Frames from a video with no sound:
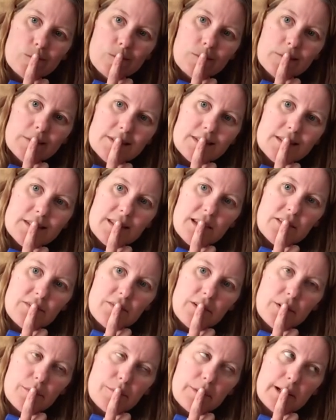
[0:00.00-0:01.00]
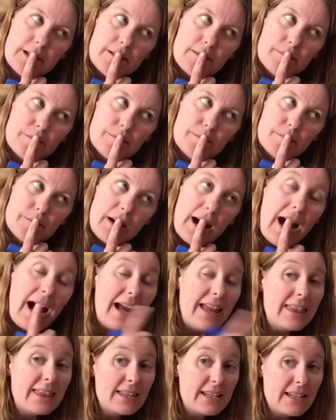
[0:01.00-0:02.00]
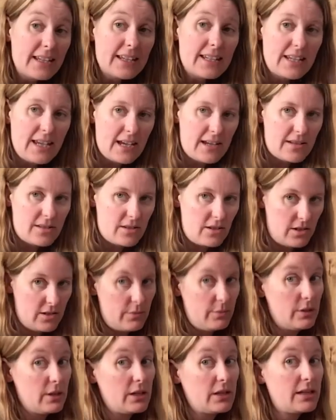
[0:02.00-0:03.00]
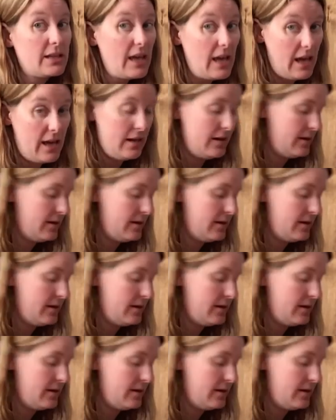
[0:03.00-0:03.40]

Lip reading: Let's think for a minute. I think kick starts with a K.